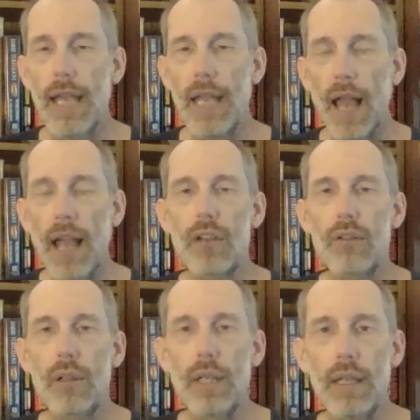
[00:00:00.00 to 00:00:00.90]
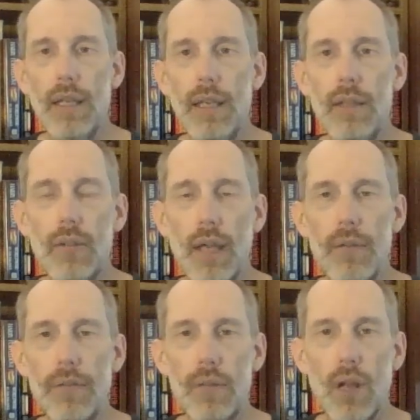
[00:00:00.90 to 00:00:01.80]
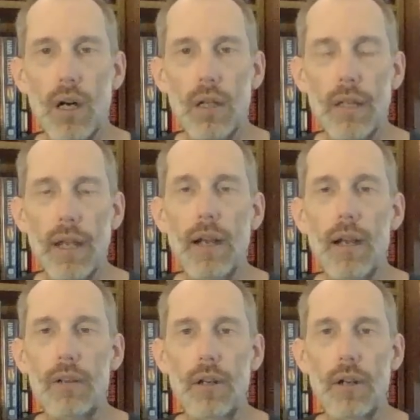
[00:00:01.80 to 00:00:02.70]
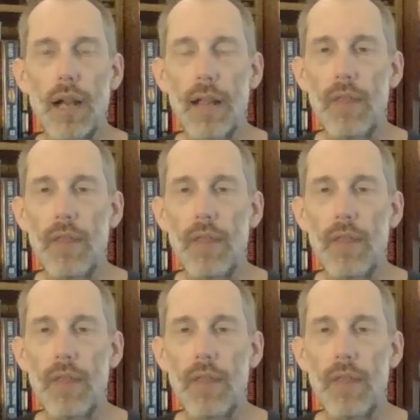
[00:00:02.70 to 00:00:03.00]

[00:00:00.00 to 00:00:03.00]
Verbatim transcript: he actually is a flawed character